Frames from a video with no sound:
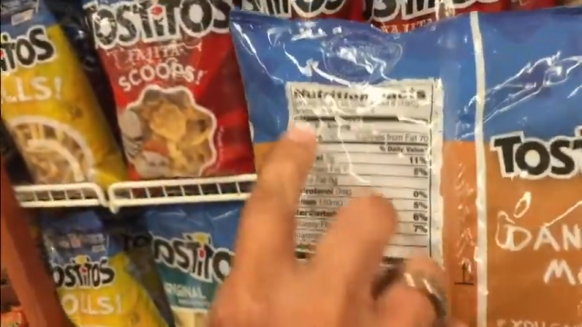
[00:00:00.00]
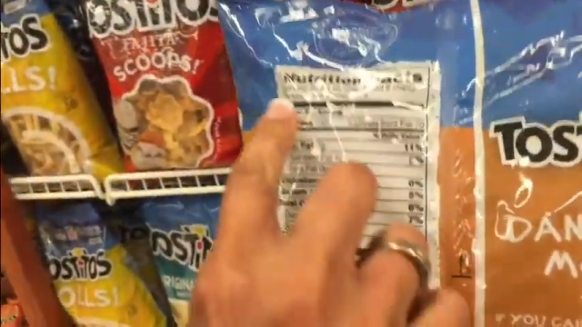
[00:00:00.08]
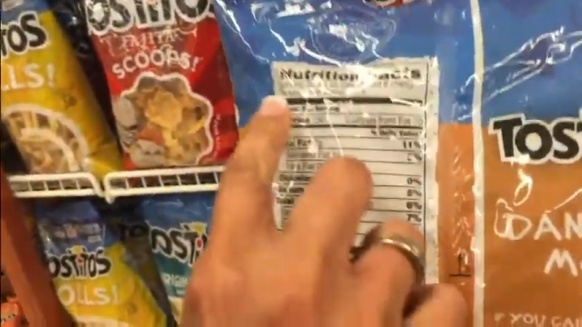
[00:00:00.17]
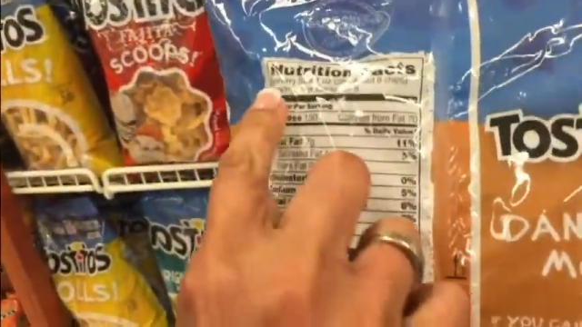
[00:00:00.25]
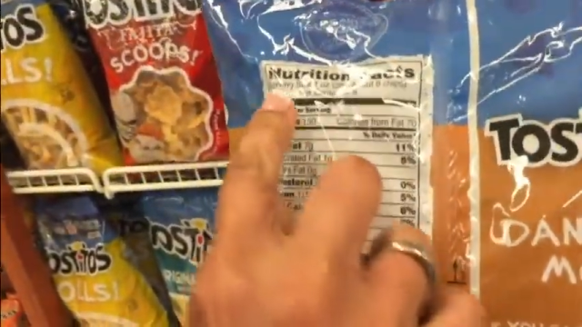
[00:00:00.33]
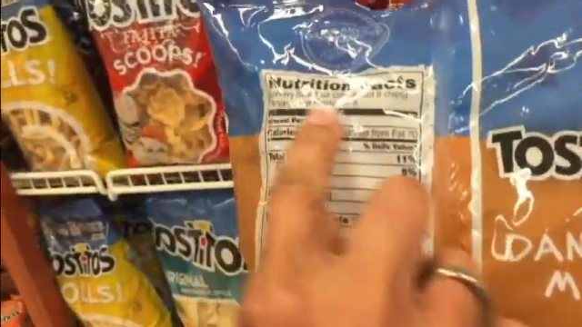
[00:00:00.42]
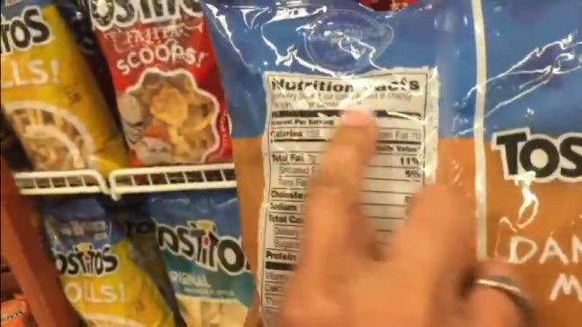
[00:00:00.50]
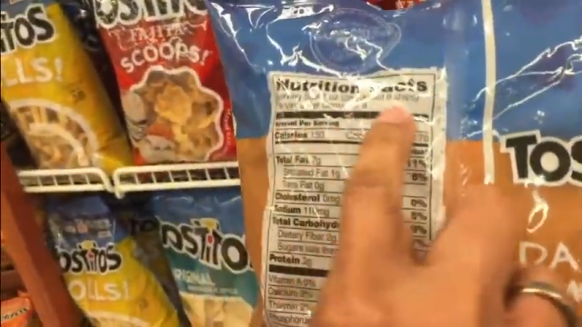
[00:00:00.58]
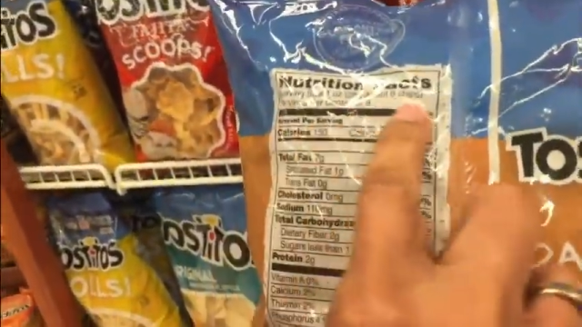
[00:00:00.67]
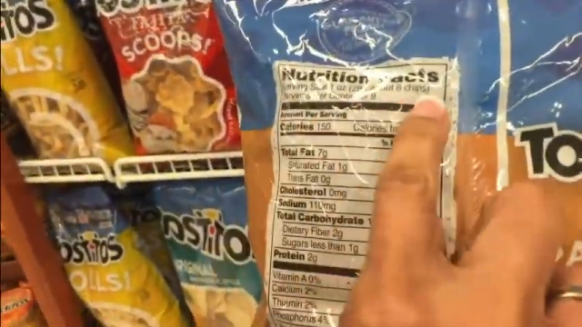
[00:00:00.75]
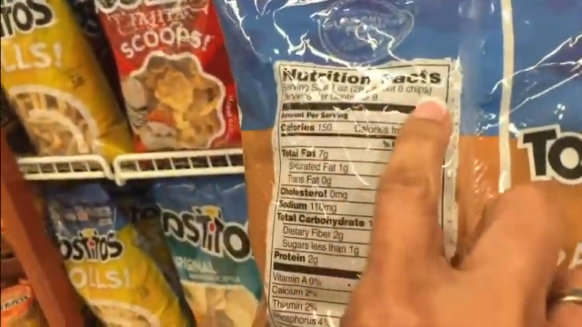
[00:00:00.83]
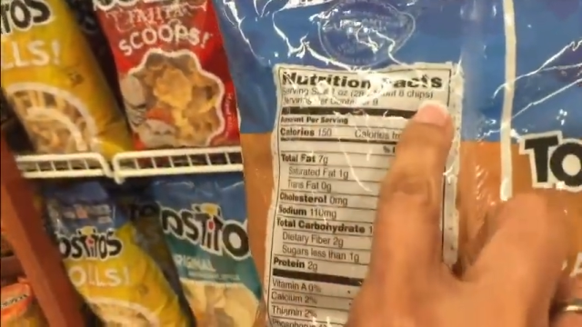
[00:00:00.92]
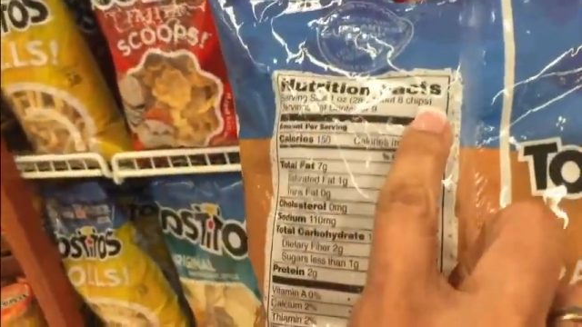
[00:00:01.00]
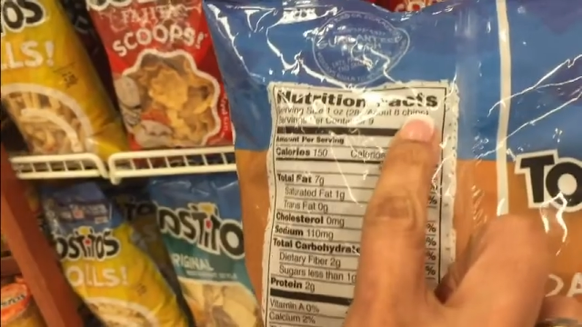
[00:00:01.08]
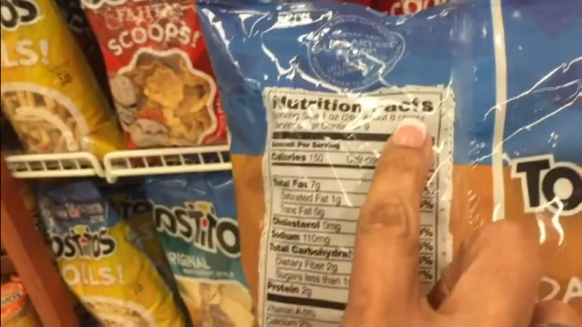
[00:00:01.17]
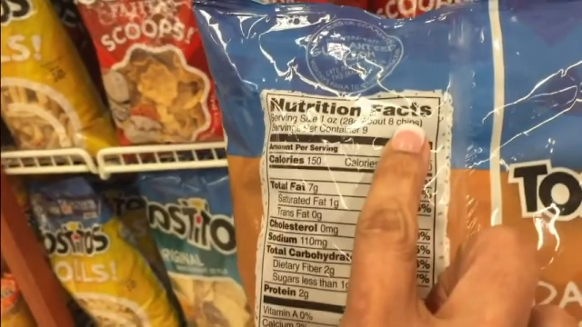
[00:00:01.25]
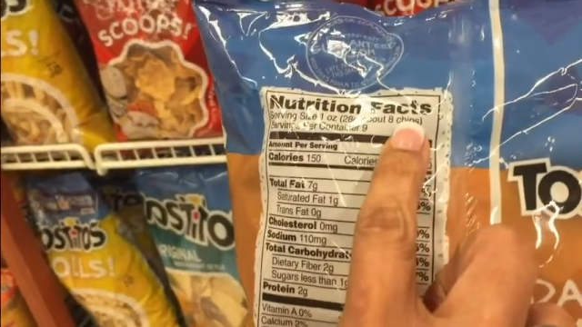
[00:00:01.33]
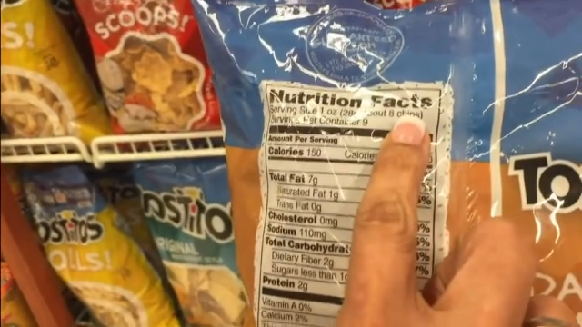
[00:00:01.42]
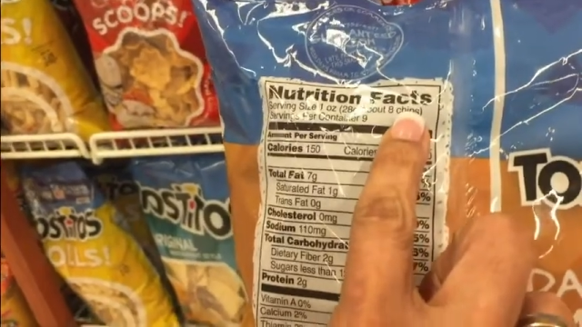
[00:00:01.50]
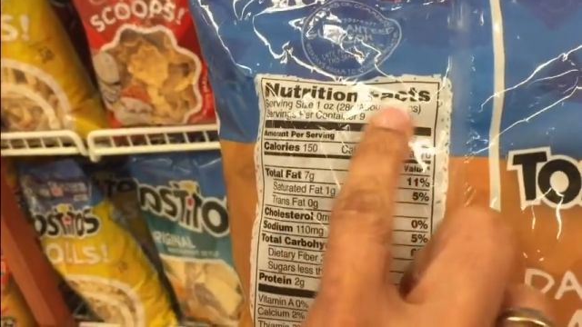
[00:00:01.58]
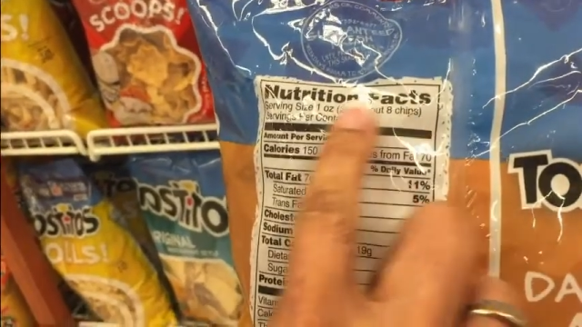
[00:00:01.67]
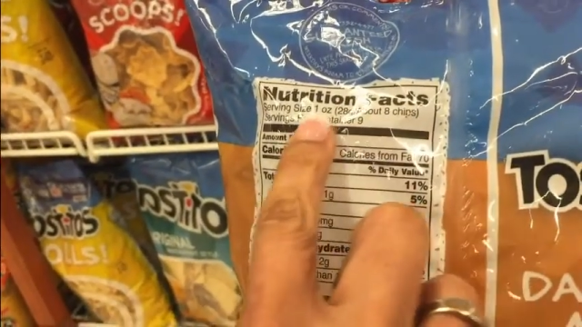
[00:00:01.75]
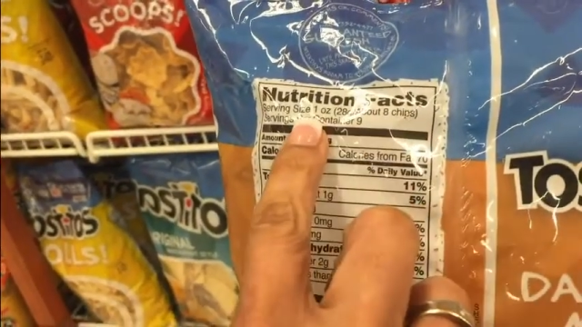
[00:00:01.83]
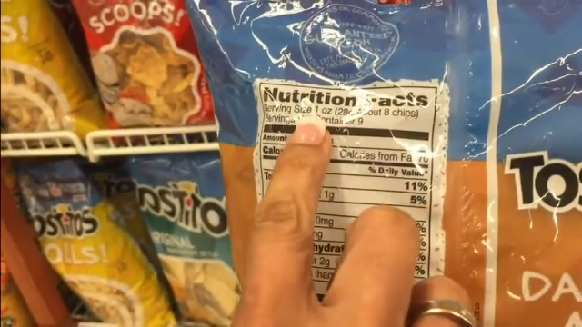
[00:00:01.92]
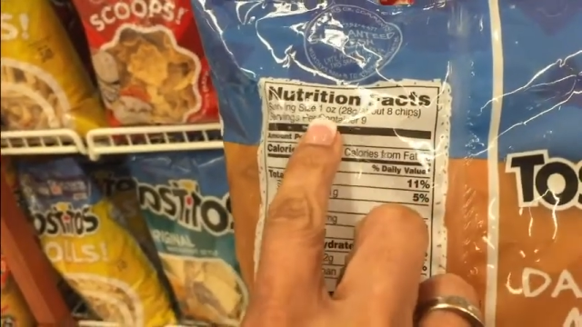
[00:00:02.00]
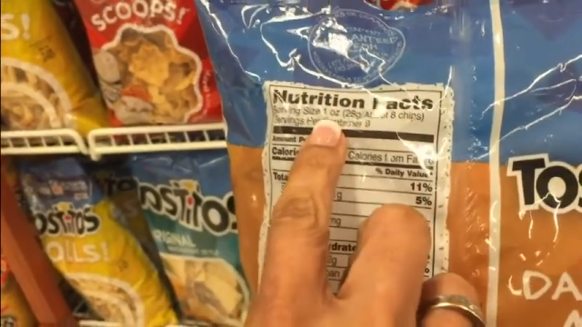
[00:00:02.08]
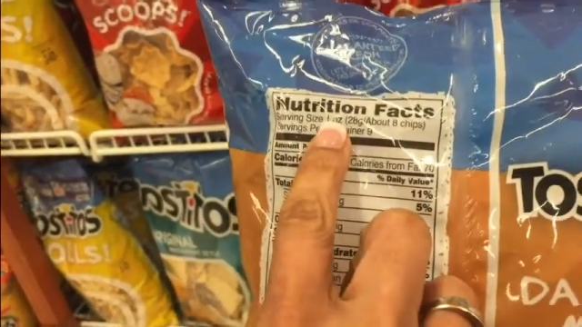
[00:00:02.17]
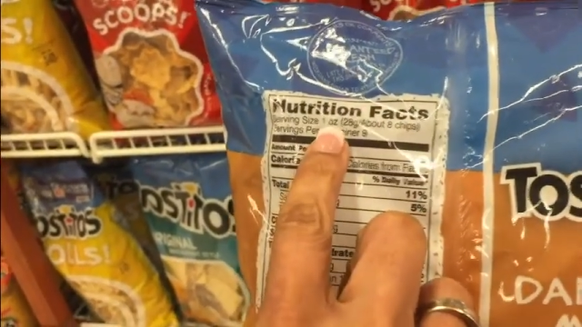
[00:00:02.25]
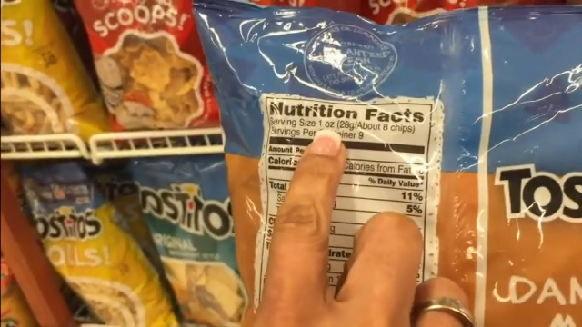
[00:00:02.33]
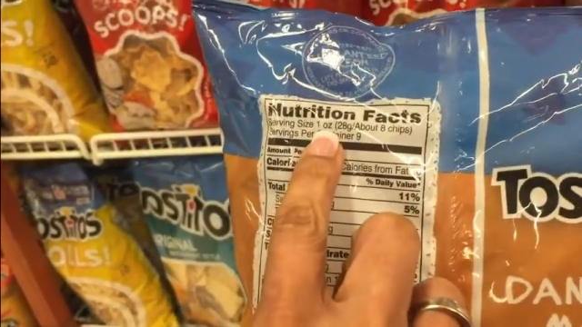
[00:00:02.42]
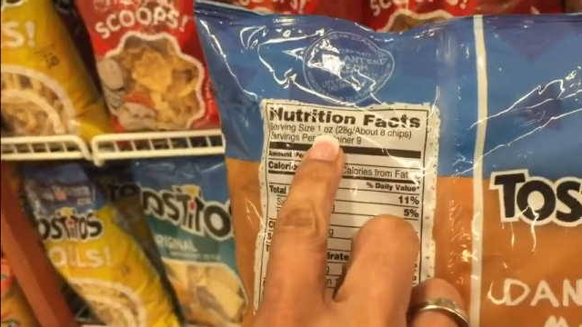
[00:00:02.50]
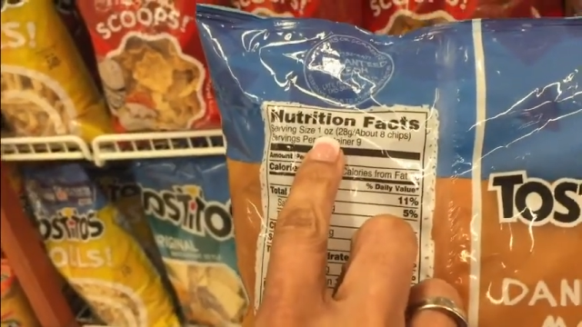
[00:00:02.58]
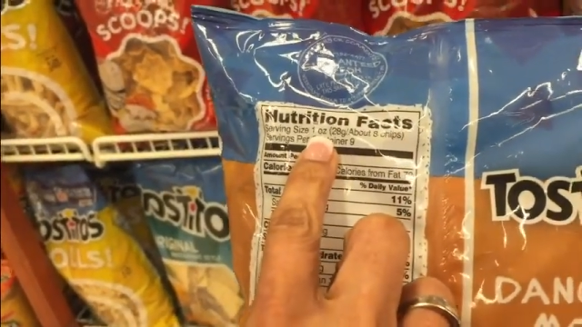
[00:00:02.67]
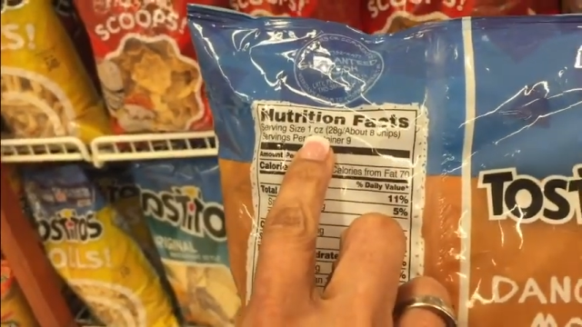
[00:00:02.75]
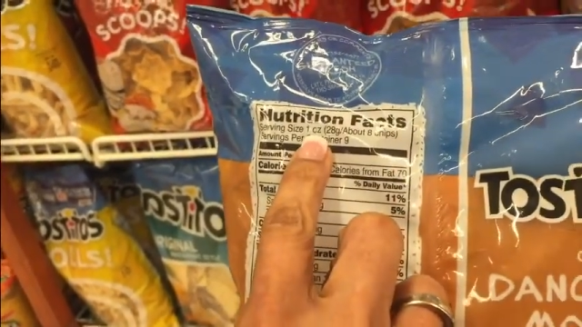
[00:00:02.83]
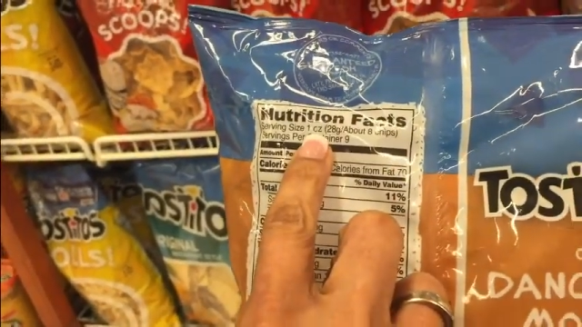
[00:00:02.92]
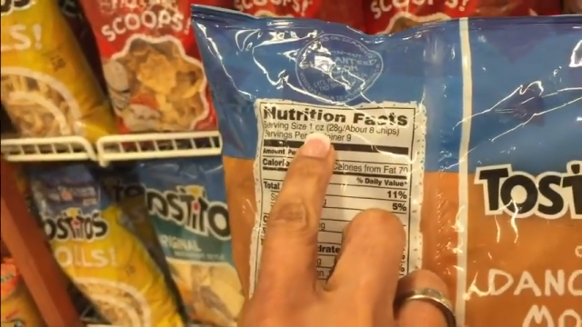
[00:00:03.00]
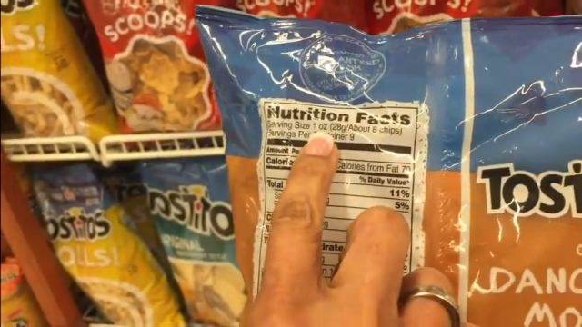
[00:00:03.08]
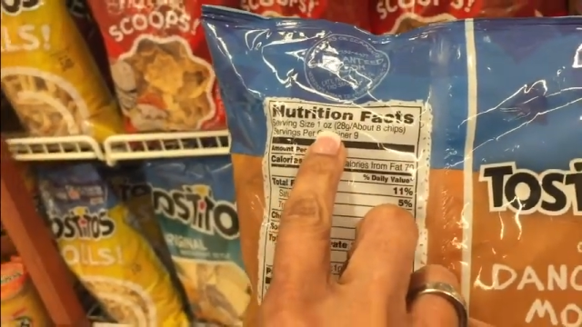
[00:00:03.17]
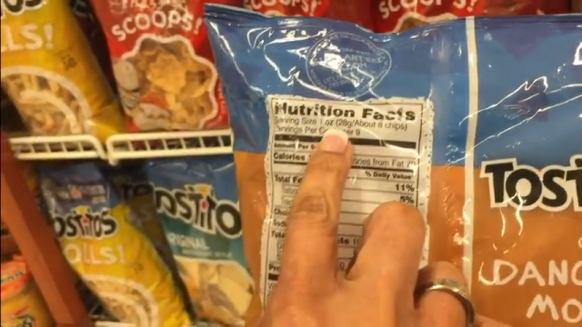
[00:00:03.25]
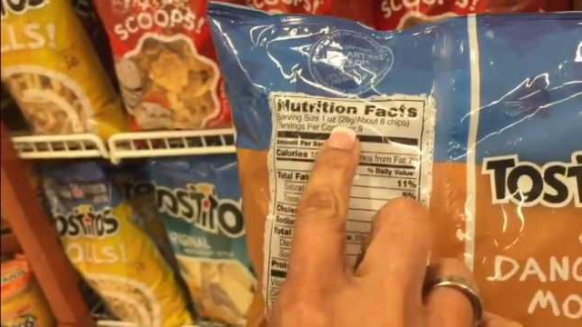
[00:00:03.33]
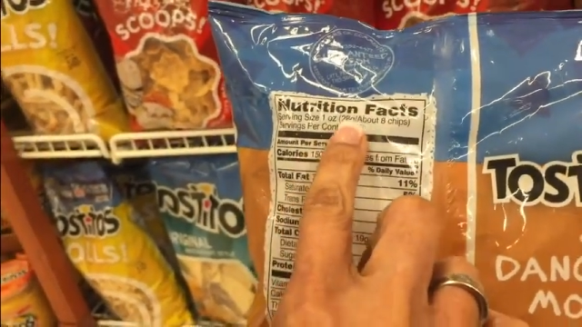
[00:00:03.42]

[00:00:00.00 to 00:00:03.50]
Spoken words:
Nobody's mouth can be seen.